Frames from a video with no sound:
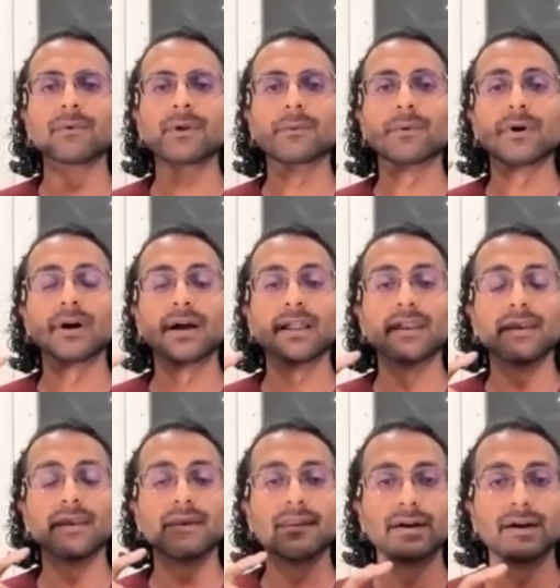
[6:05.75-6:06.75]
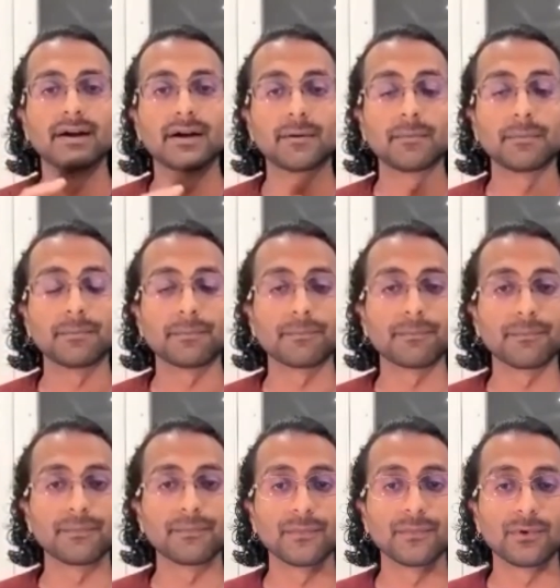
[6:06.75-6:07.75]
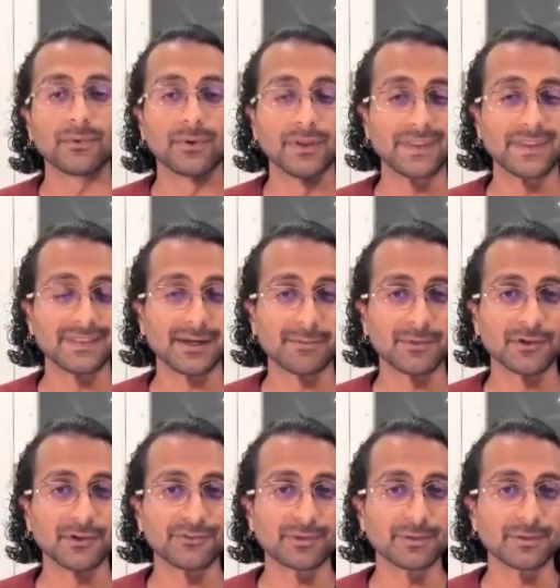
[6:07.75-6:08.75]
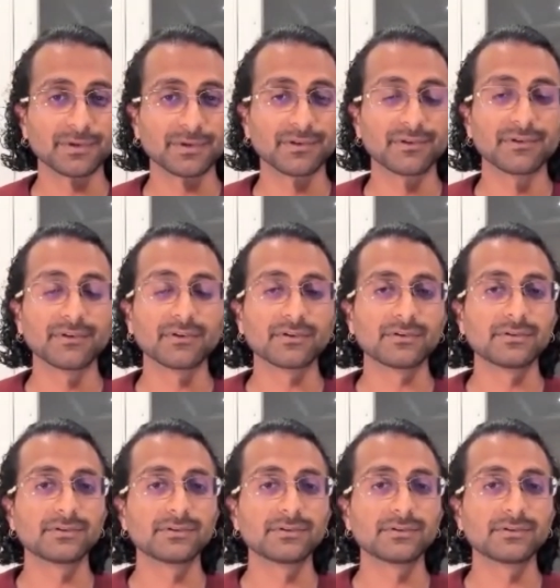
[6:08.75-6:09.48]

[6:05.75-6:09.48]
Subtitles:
we want one thing that most people